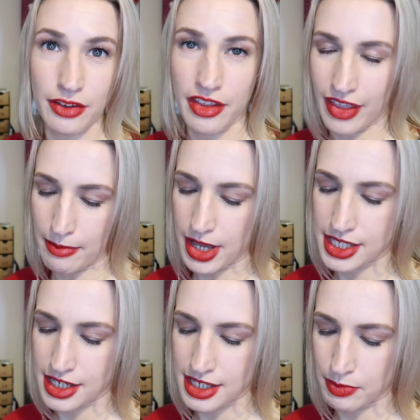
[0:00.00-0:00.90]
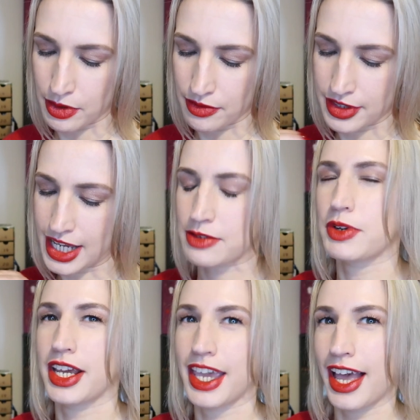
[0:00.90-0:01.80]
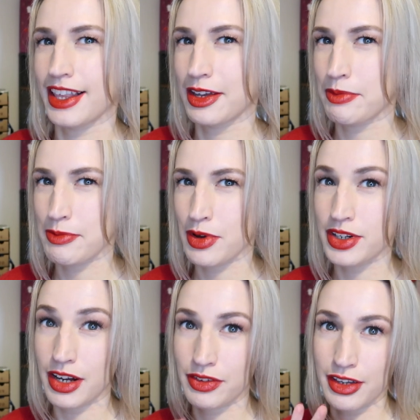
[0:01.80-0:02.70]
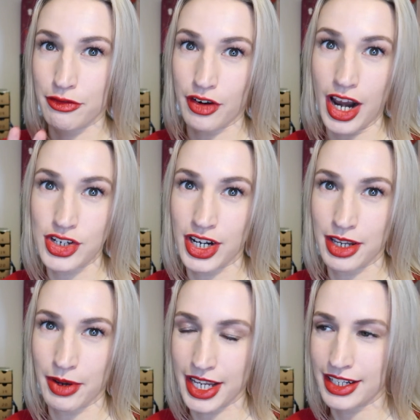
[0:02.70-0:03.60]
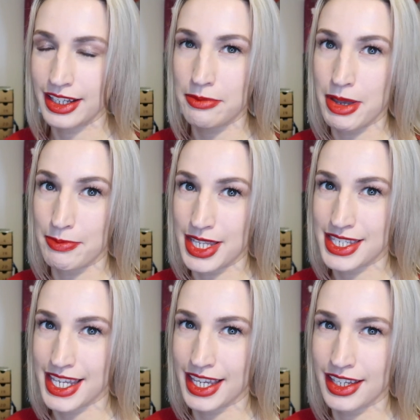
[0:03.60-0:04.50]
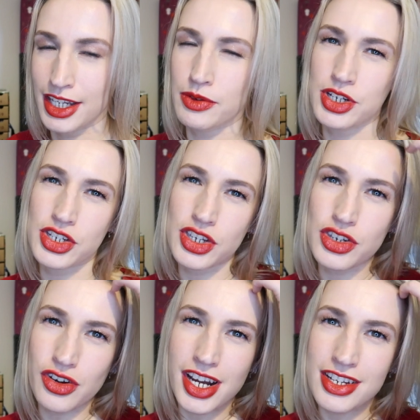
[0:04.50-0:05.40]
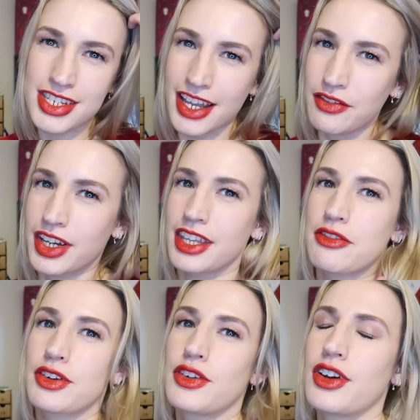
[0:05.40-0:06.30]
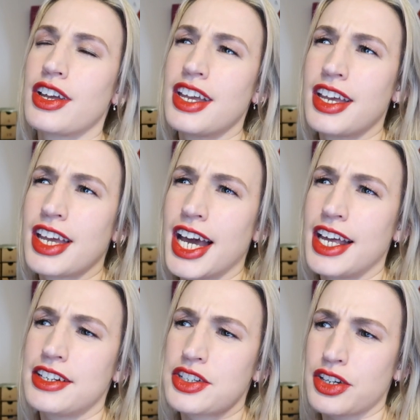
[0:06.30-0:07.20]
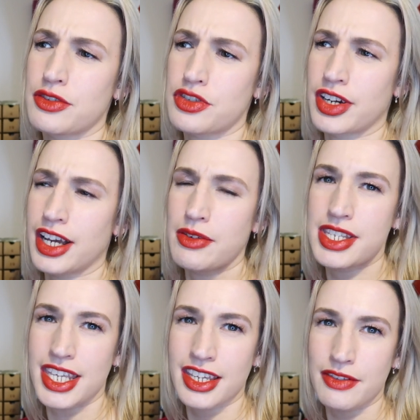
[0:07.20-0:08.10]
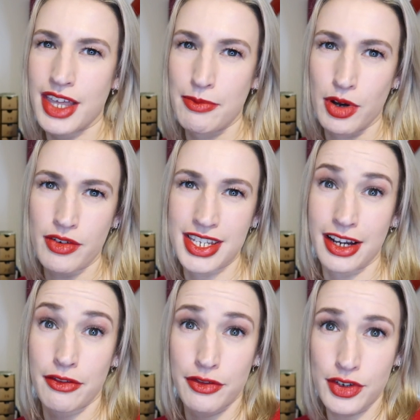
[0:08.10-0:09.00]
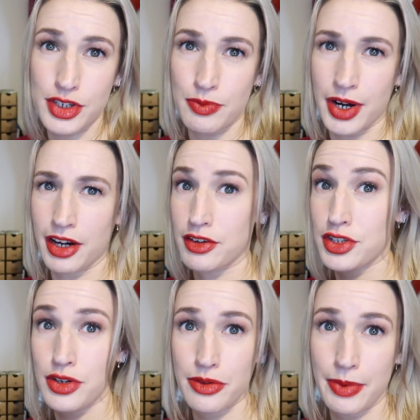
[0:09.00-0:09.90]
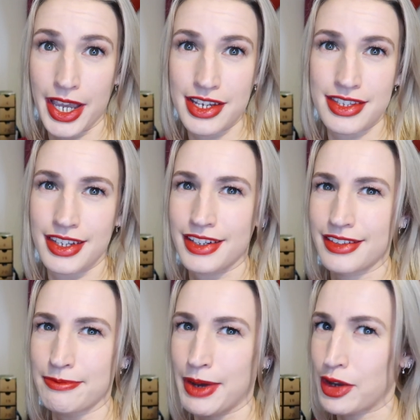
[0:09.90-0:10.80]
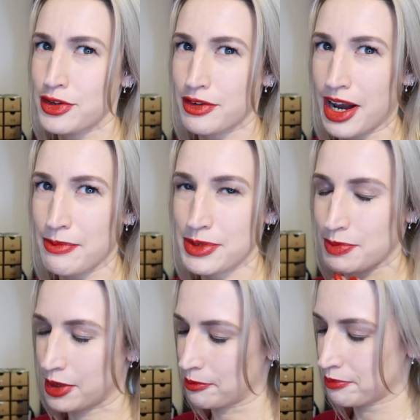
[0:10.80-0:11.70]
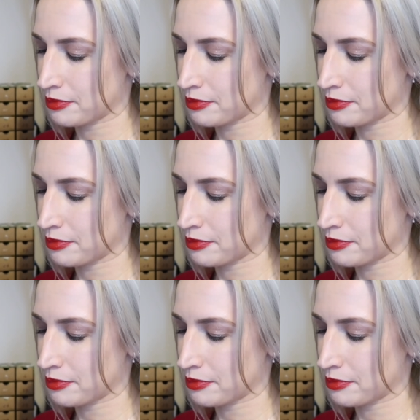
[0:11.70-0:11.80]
Not that that matters, but that's what I get, a little bit more. Definitely fresh anyway, and a little bit minty, which is a strange scent really for deodorant. I always think of that more as like a foot spray or a toothpaste than my underarms, but